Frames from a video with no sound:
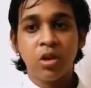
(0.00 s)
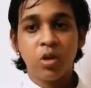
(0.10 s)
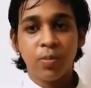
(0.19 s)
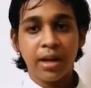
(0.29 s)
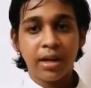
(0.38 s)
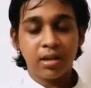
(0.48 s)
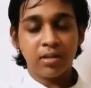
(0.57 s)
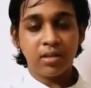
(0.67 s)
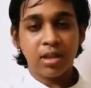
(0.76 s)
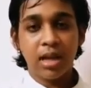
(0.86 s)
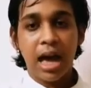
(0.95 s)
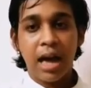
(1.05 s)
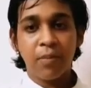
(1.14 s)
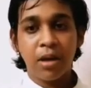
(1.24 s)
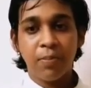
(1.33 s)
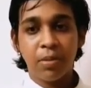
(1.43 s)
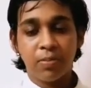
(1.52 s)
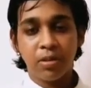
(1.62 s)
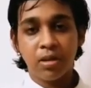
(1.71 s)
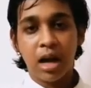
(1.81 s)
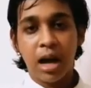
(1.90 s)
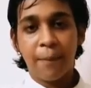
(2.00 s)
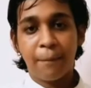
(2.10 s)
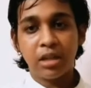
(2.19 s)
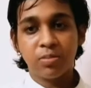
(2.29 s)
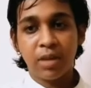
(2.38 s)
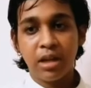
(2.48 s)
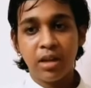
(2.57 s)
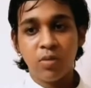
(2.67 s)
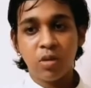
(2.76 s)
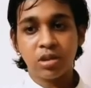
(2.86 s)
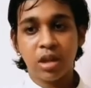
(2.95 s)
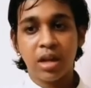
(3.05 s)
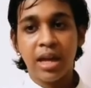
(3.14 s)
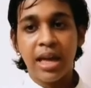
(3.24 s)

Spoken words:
To my country and my people, I pledge my devotion.